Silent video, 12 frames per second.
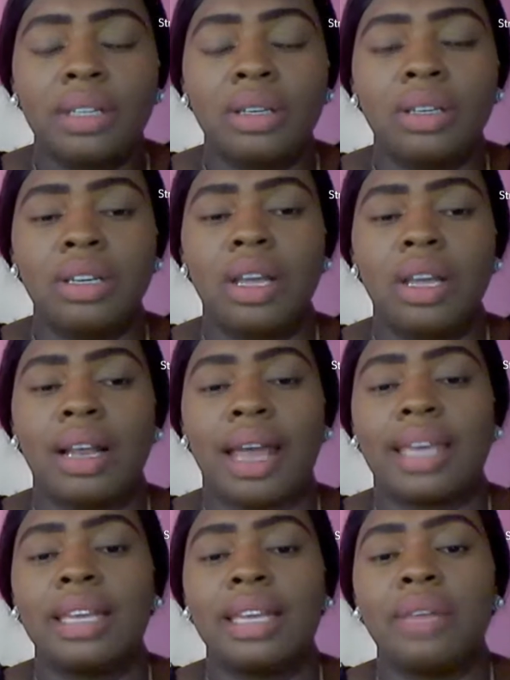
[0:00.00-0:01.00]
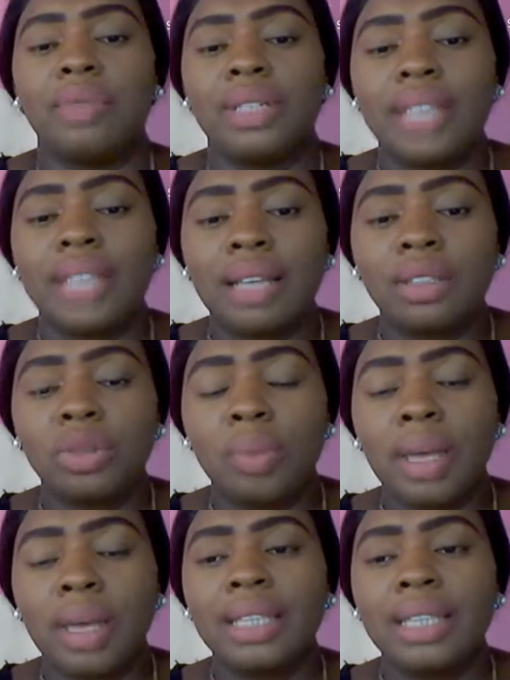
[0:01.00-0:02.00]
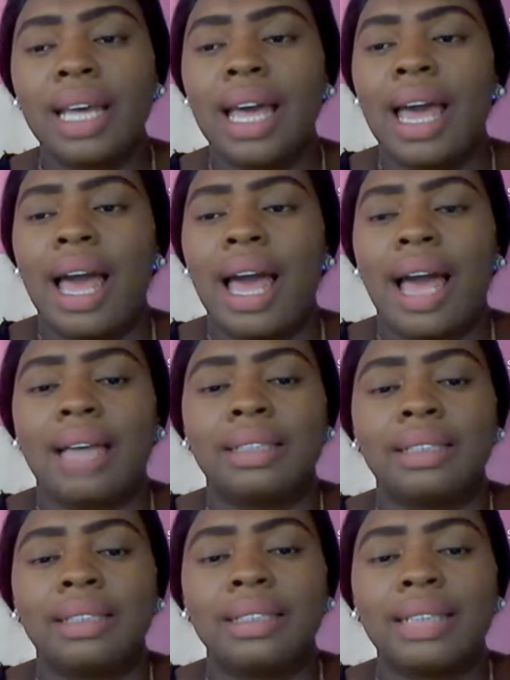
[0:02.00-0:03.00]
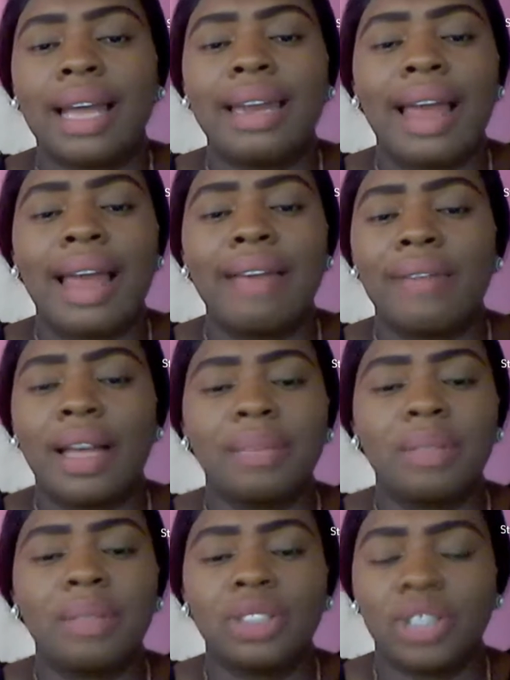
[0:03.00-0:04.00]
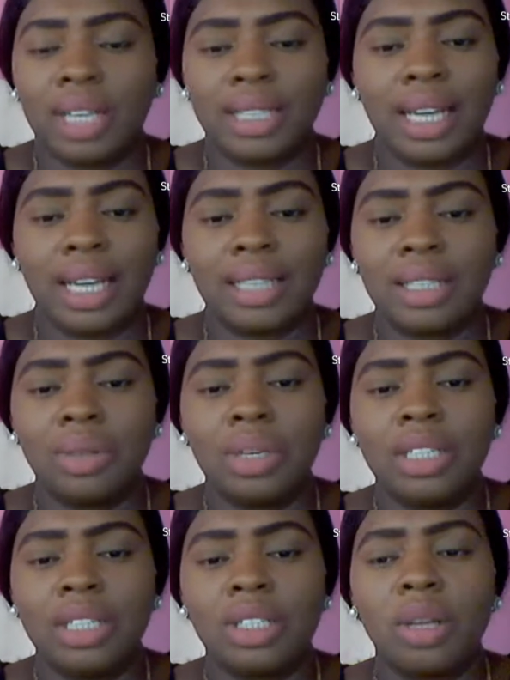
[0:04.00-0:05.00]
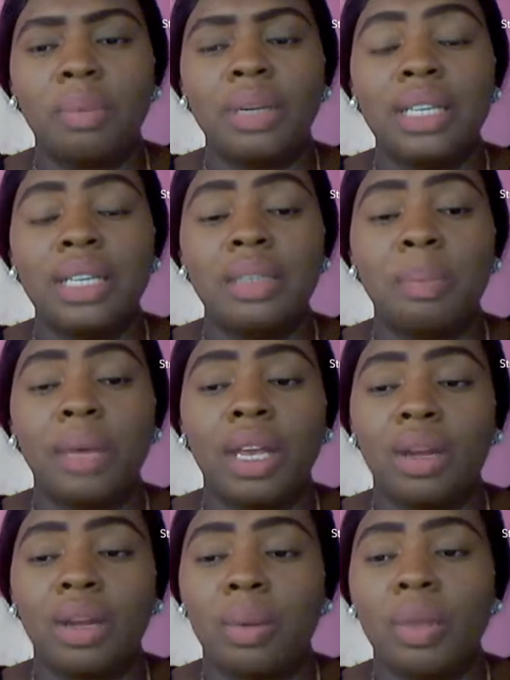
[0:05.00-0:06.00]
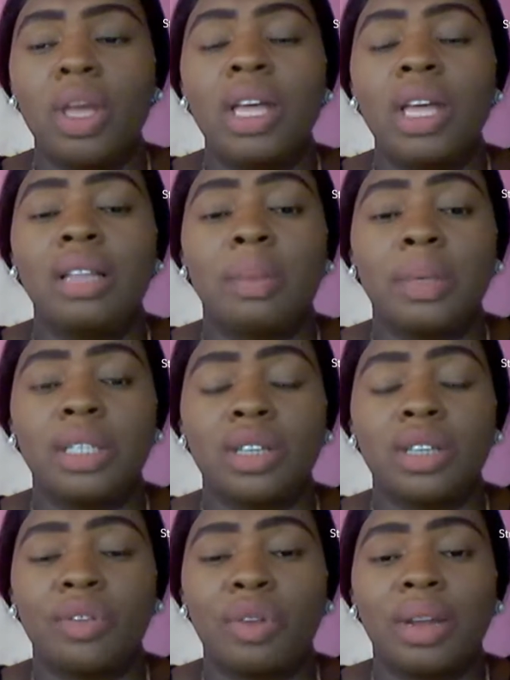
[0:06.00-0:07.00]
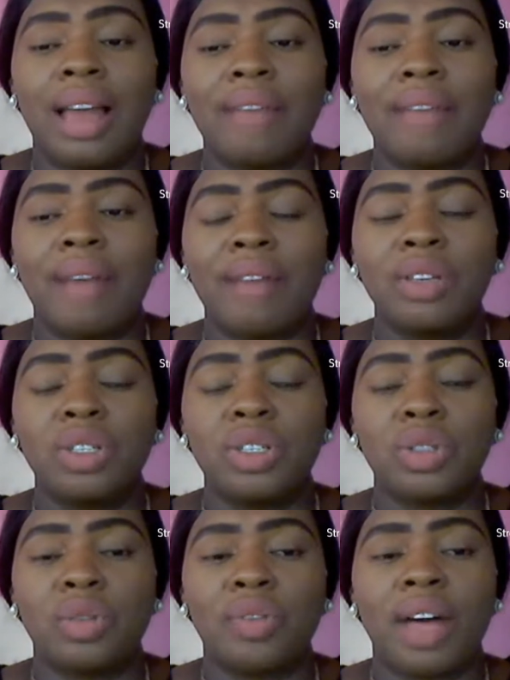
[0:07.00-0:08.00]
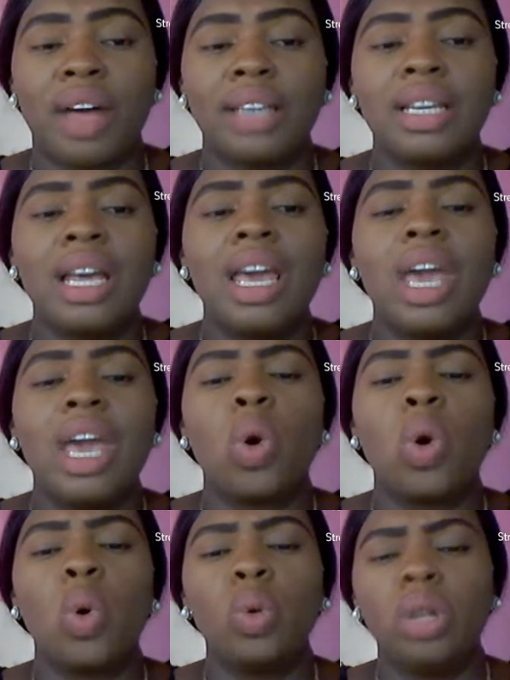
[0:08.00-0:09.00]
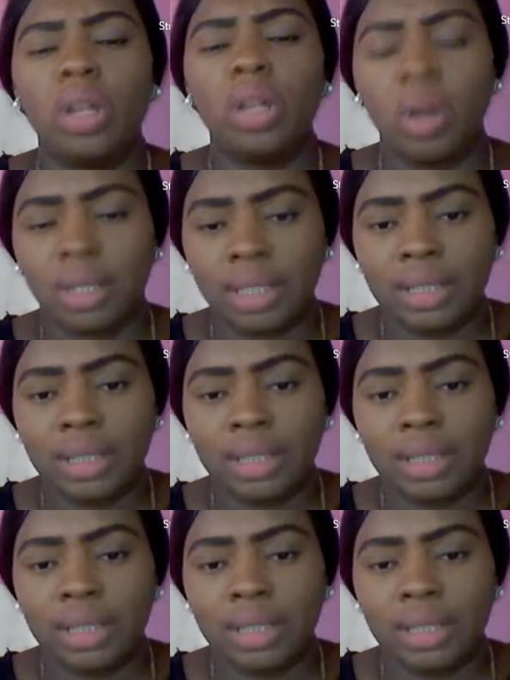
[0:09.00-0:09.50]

a resettlement, and their life has been shattered. It's not been easy picking up the pieces of your life, having suffered a whole lot